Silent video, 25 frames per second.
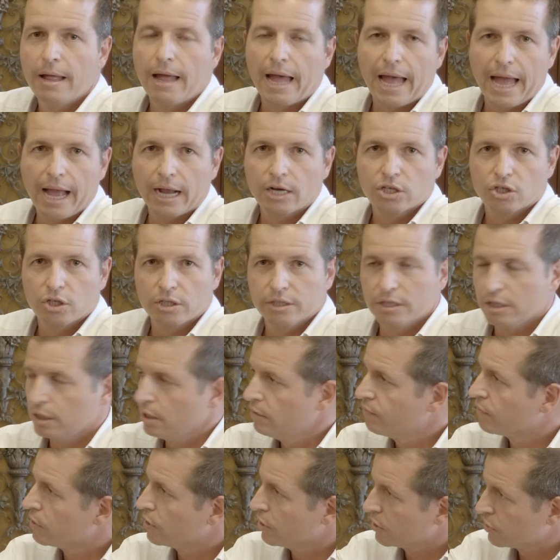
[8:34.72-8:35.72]
actually
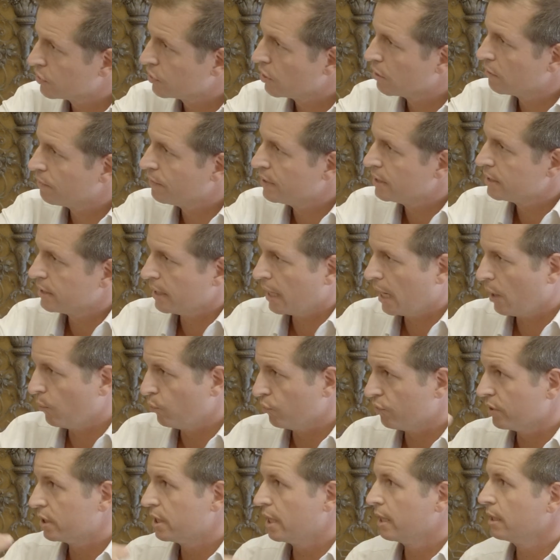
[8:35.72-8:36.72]
deliver the service, and I
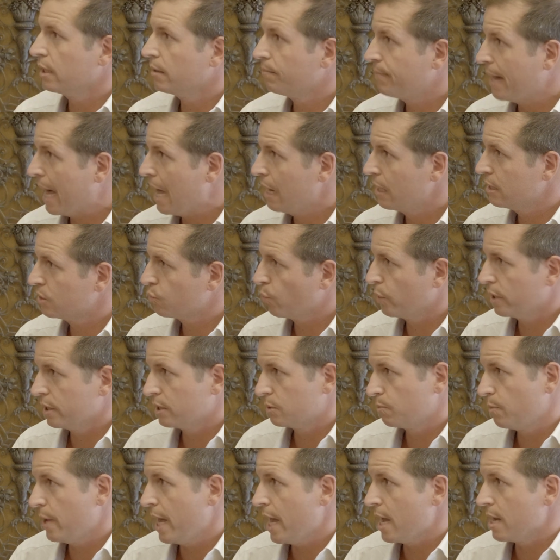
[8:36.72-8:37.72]
will retain the balance when
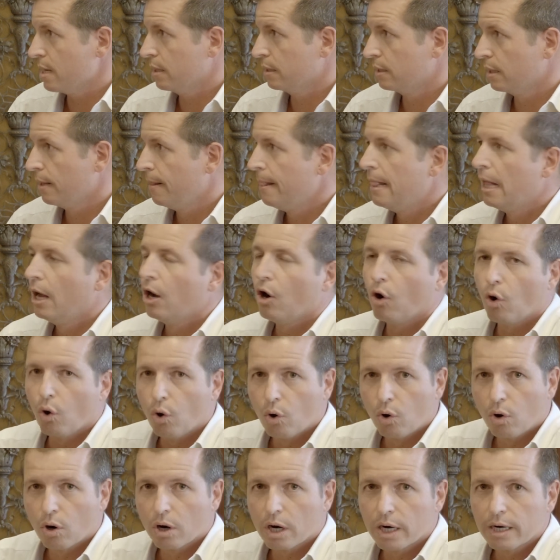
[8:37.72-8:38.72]
it's paid.
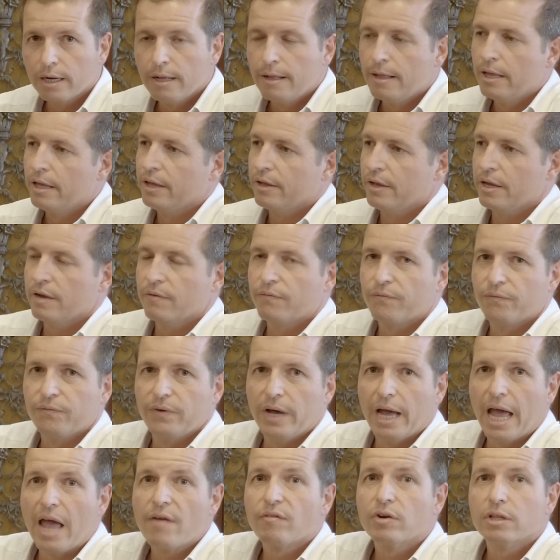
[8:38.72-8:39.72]
Or if
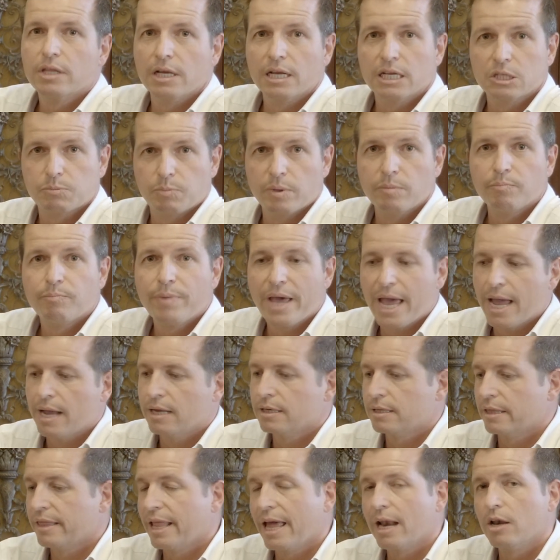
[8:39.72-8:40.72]
everything has been
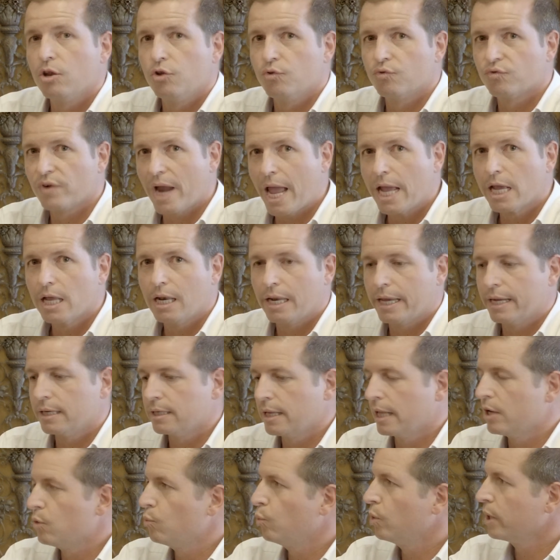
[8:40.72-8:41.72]
paid, then you regulate
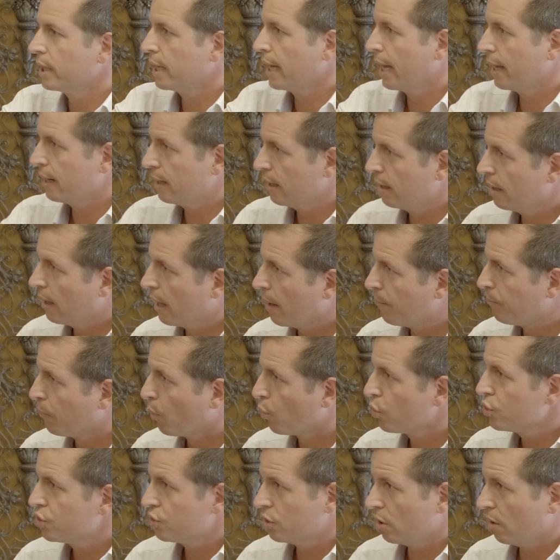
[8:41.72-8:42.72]
that you will get a
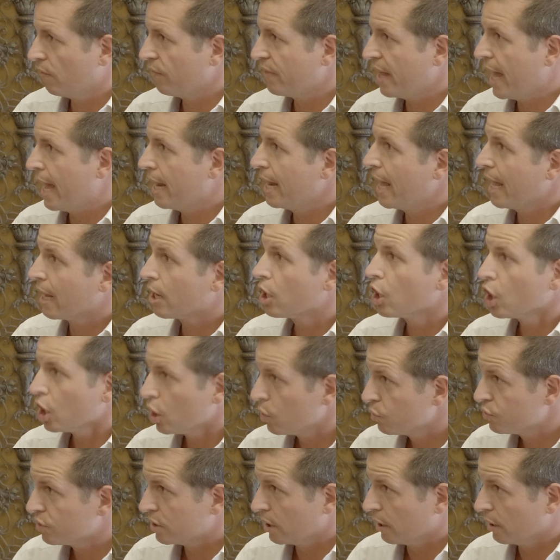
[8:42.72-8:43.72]
portion of that at
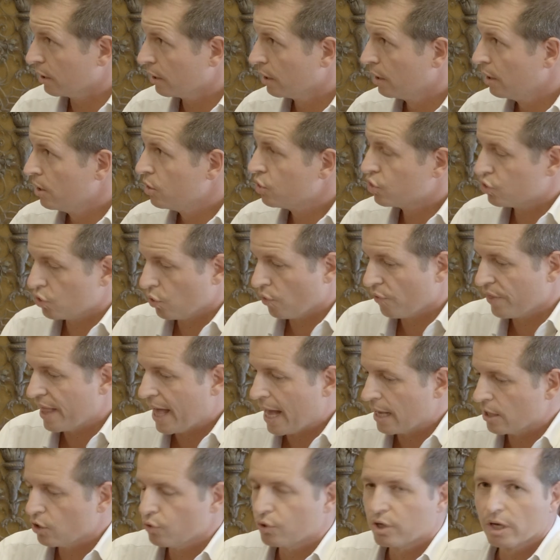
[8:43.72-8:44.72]
closing, so
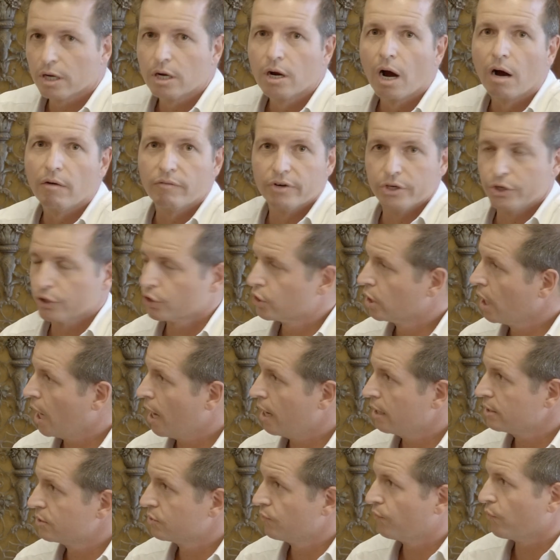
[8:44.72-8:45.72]
that you can cover your
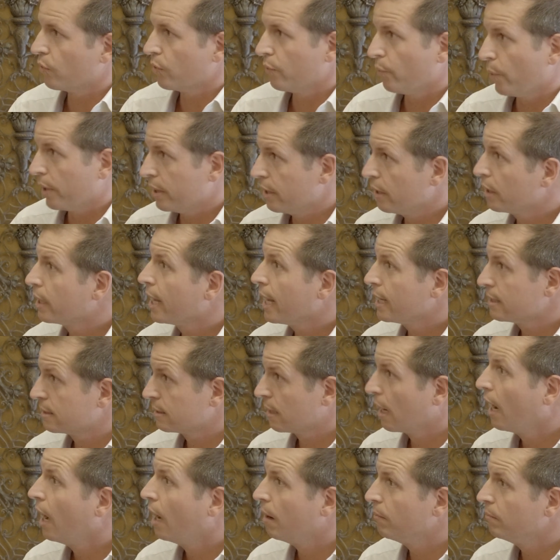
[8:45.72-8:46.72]
cost for when your guests
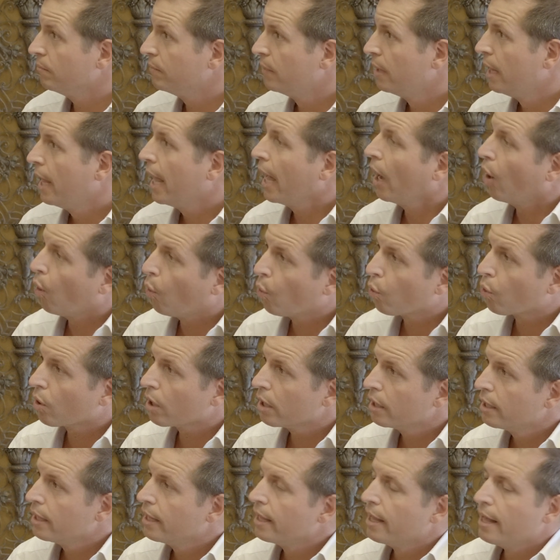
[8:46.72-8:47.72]
come.
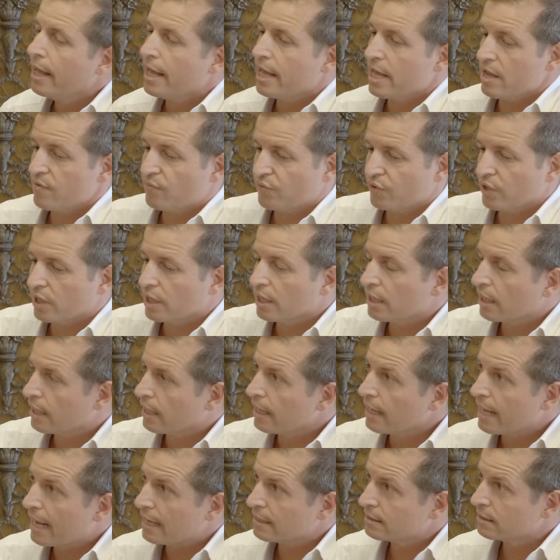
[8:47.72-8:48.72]
Or if the
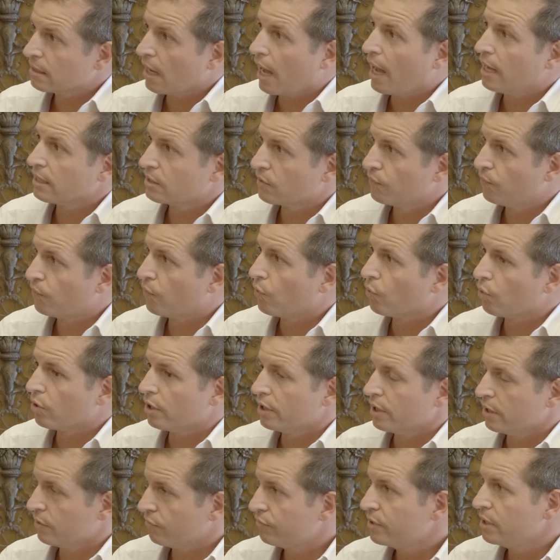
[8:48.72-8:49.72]
guest asks
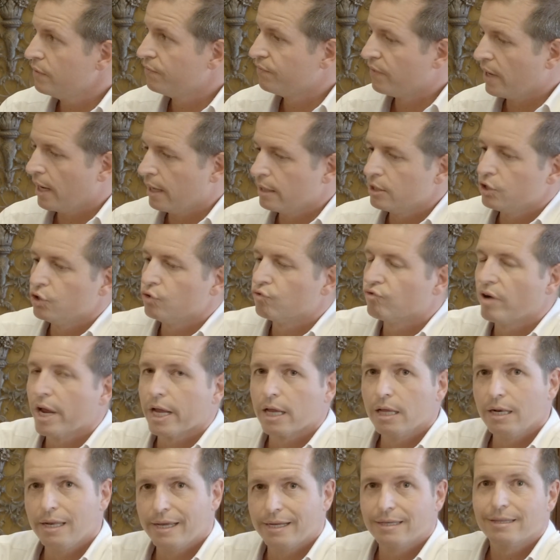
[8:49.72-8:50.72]
for a refund, you
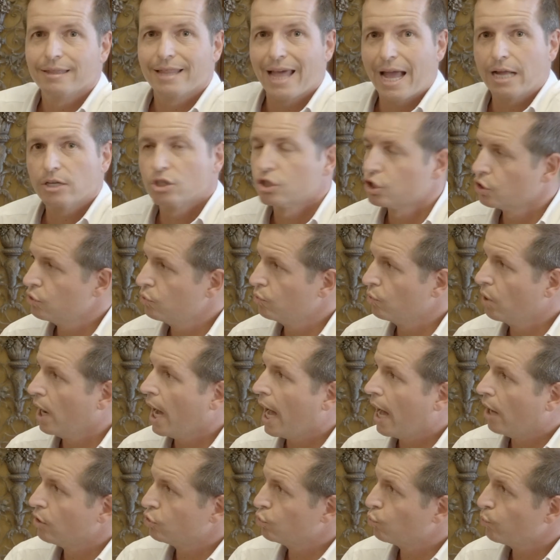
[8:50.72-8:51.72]
regulate that too.
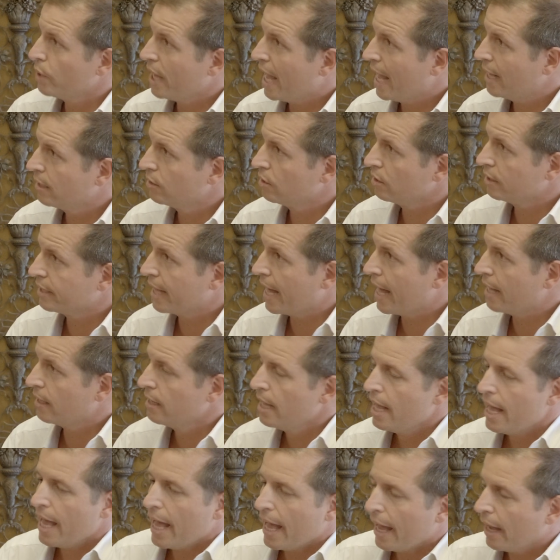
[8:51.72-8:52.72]
How do we handle that?
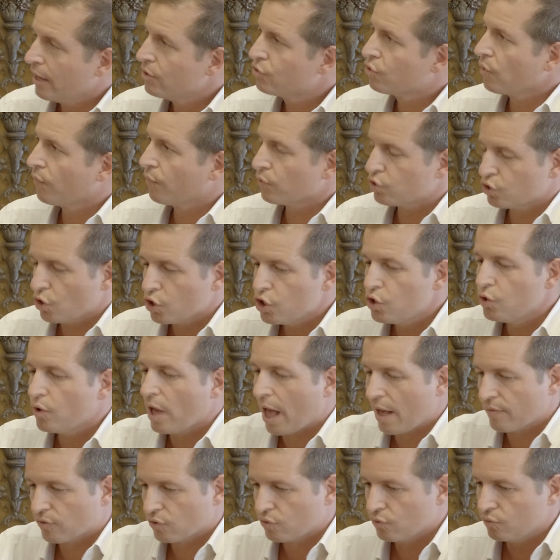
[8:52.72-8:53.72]
And so forth. So you
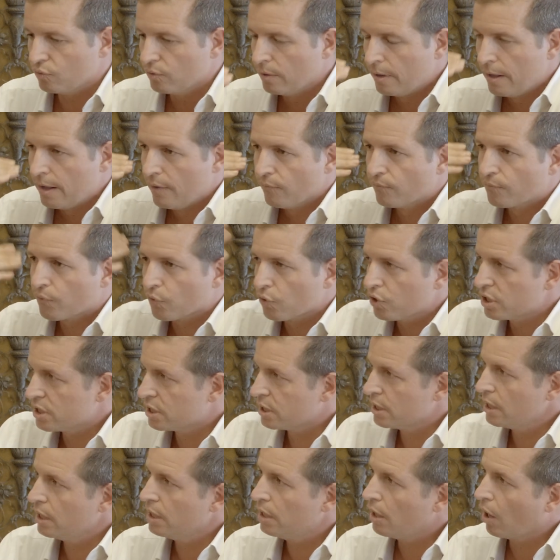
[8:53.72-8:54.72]
have to
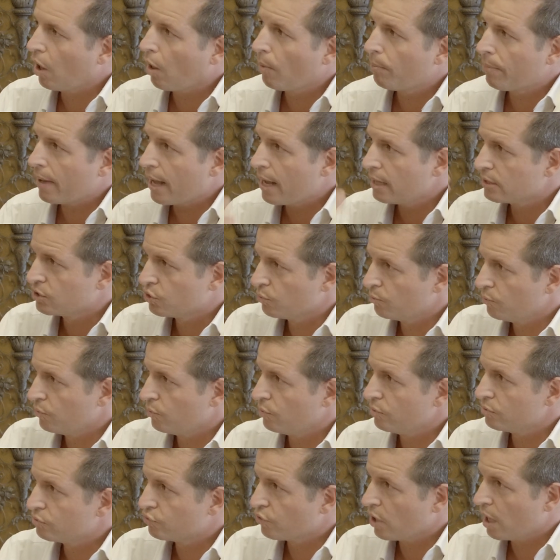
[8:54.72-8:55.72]
foresee all
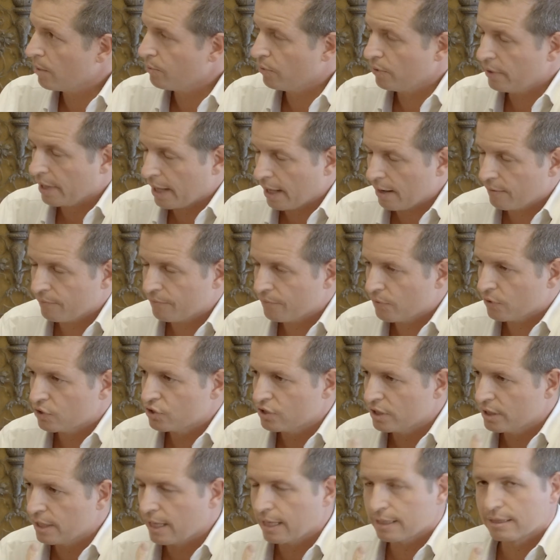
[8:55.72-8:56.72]
possible trouble, and
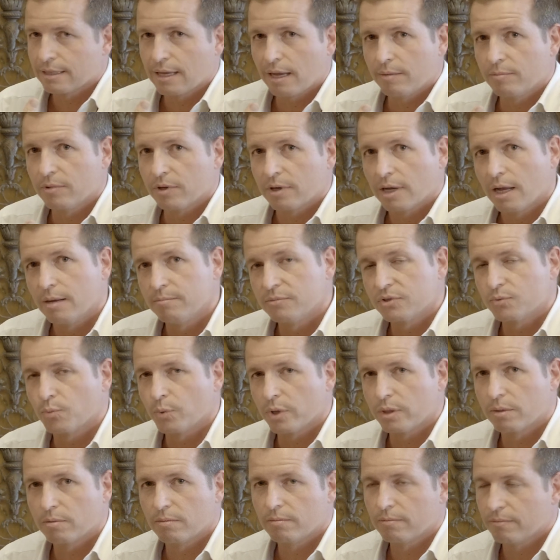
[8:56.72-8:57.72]
unfortunately, that kind of comes
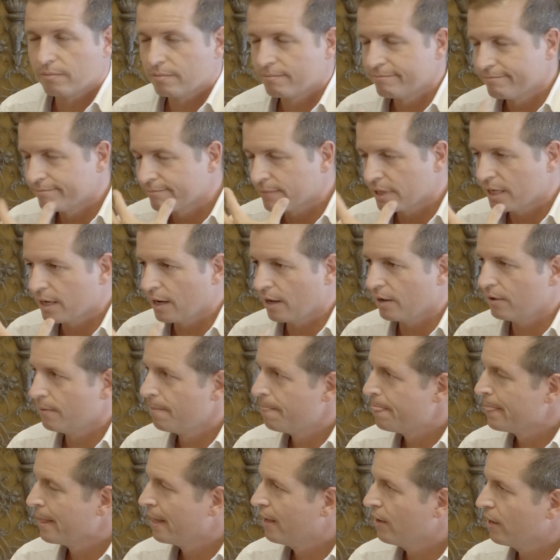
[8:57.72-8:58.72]
with,
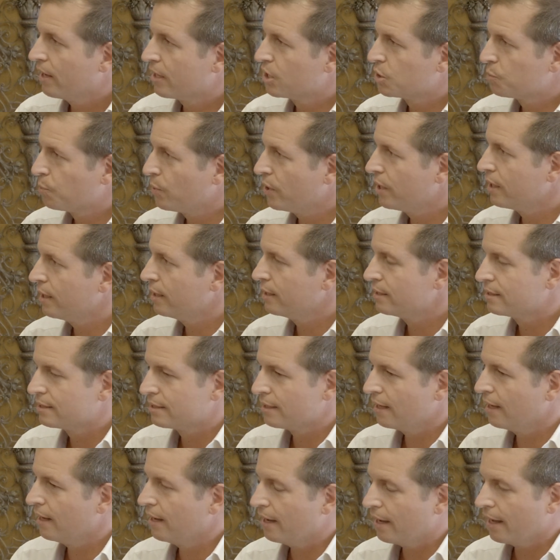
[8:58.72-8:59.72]

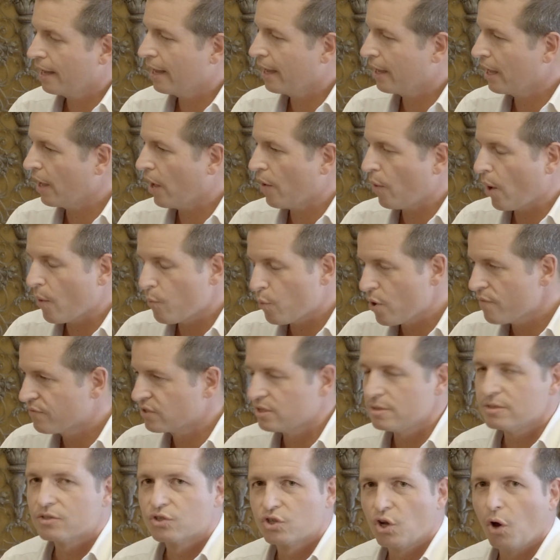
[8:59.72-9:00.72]
experience. We've
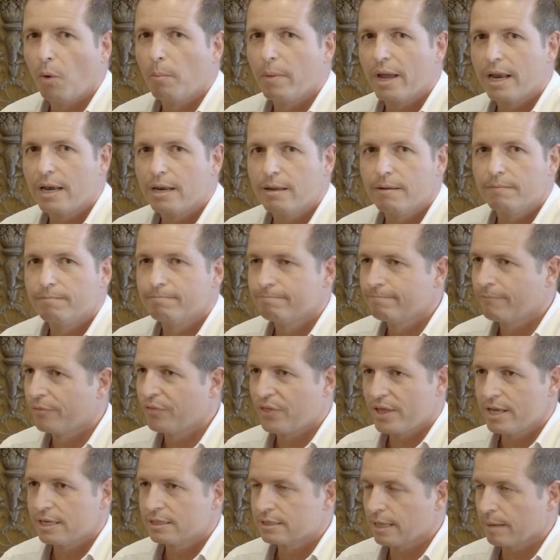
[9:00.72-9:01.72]
seen so many
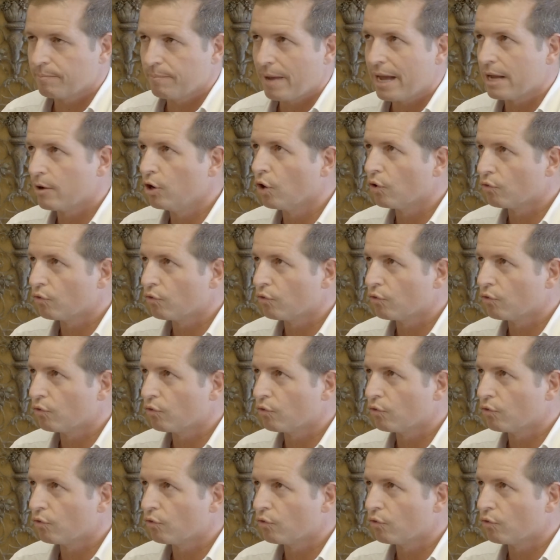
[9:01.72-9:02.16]
things that might go